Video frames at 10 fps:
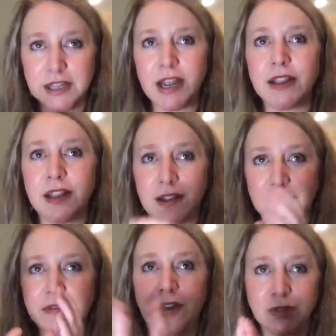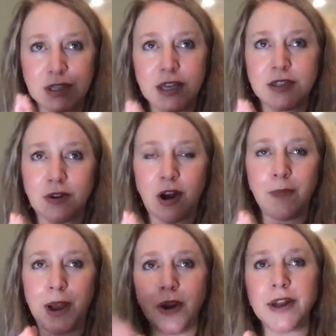and then those kids are our
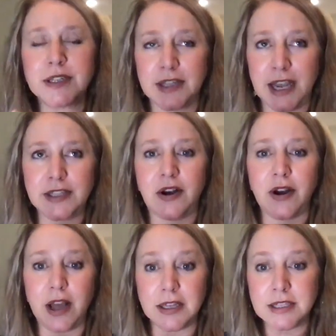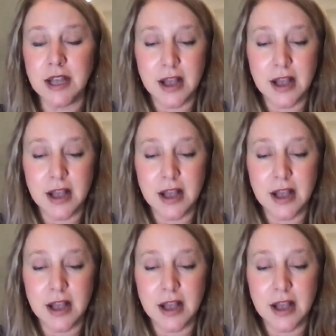parents and they taught us